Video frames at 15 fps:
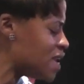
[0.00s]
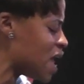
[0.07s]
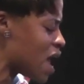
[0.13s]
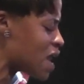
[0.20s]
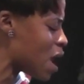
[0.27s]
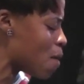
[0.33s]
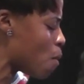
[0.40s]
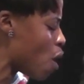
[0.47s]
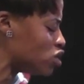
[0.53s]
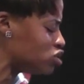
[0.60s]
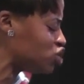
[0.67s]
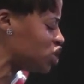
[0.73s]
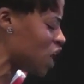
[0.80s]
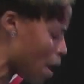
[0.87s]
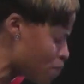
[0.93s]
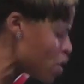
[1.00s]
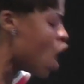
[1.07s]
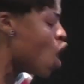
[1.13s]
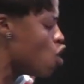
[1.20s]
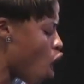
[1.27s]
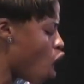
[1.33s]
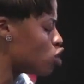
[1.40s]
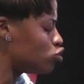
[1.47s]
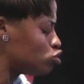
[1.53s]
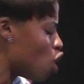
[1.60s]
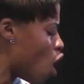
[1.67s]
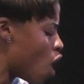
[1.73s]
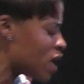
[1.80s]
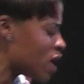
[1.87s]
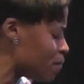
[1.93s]
not hear you. The
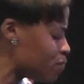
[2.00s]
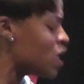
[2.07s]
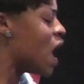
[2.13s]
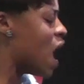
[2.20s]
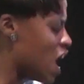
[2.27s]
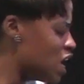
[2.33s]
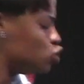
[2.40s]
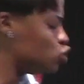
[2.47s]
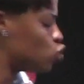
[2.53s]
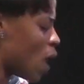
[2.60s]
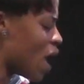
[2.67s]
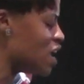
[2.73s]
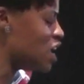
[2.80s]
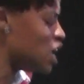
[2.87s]
church is in prayer.